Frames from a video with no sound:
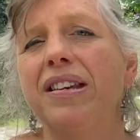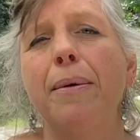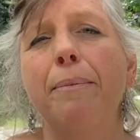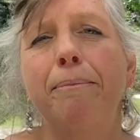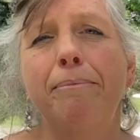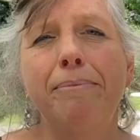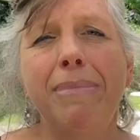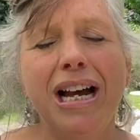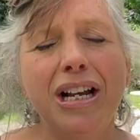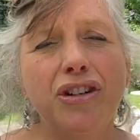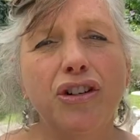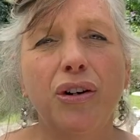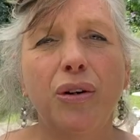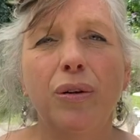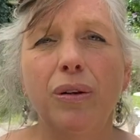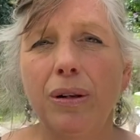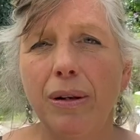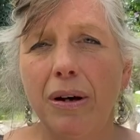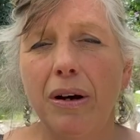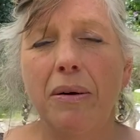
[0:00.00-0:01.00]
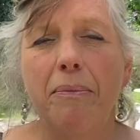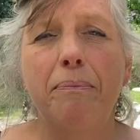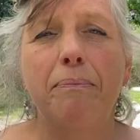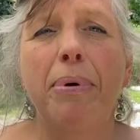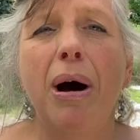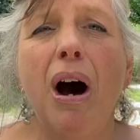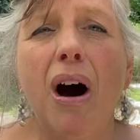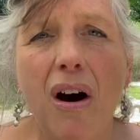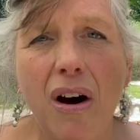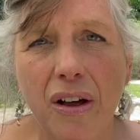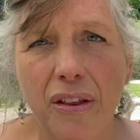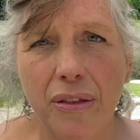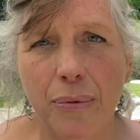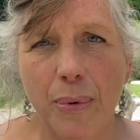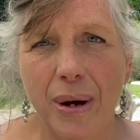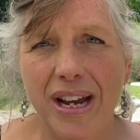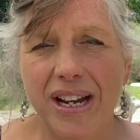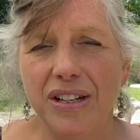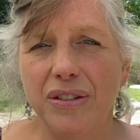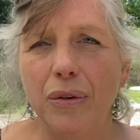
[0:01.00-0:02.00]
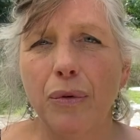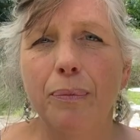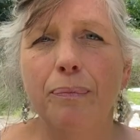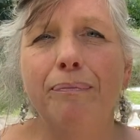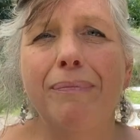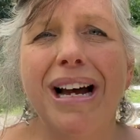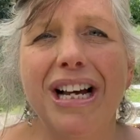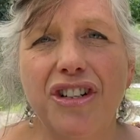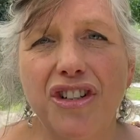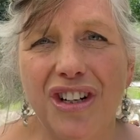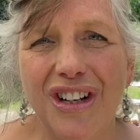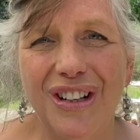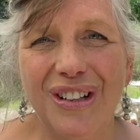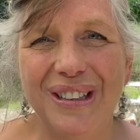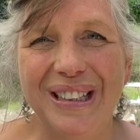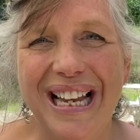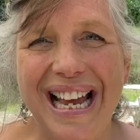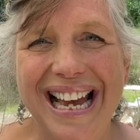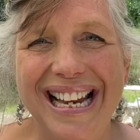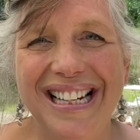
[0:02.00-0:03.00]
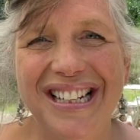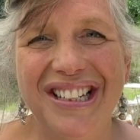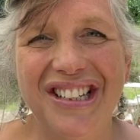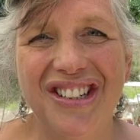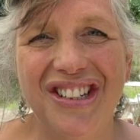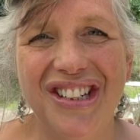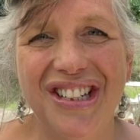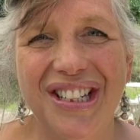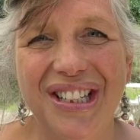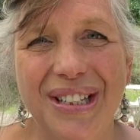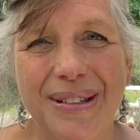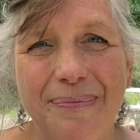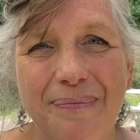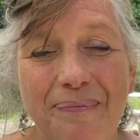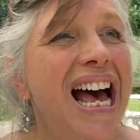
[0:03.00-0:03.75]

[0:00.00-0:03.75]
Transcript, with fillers: magical pathways or magical energies.